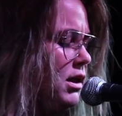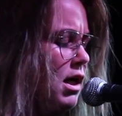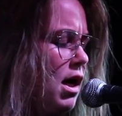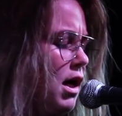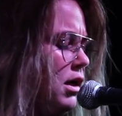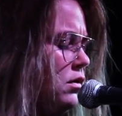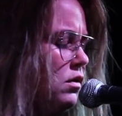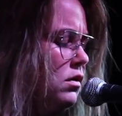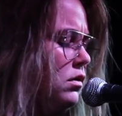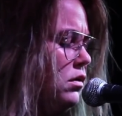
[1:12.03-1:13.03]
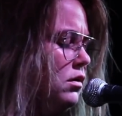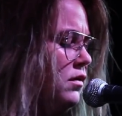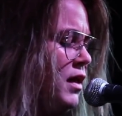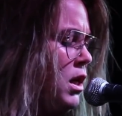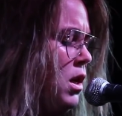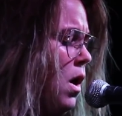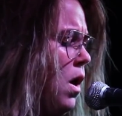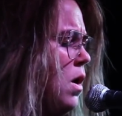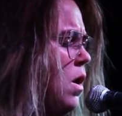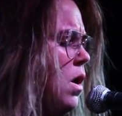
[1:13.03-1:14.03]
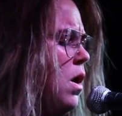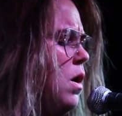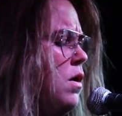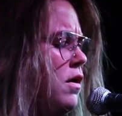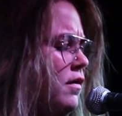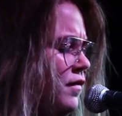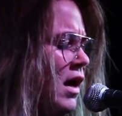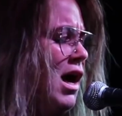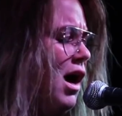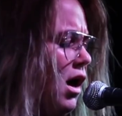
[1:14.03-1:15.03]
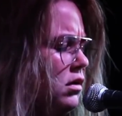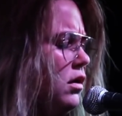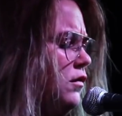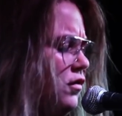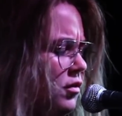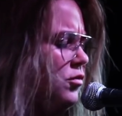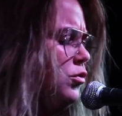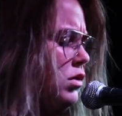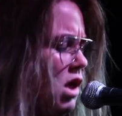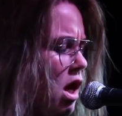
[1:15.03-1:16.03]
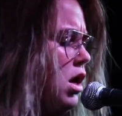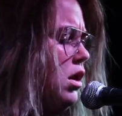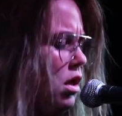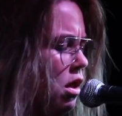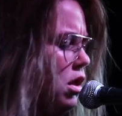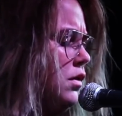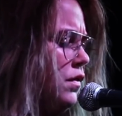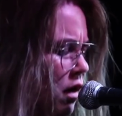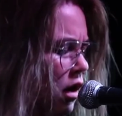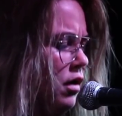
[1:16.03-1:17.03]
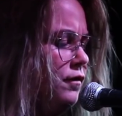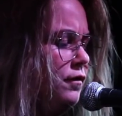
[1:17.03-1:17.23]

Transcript: kind of love. I can't seem to get enough.